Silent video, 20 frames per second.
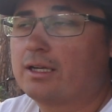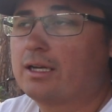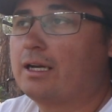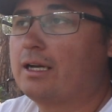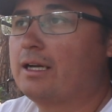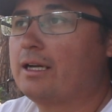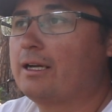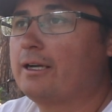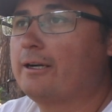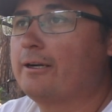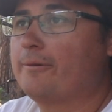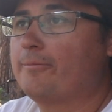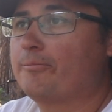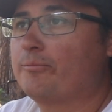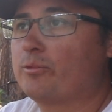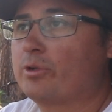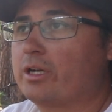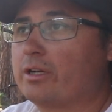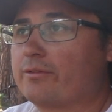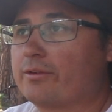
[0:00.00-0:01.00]

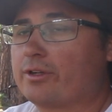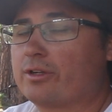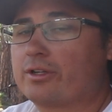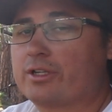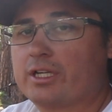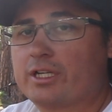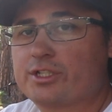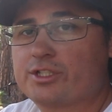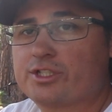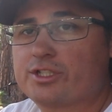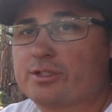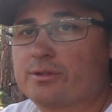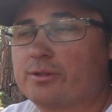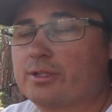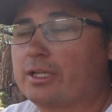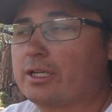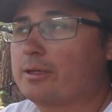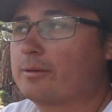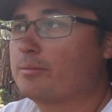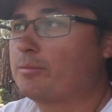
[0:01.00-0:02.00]
whenever you're done shooting.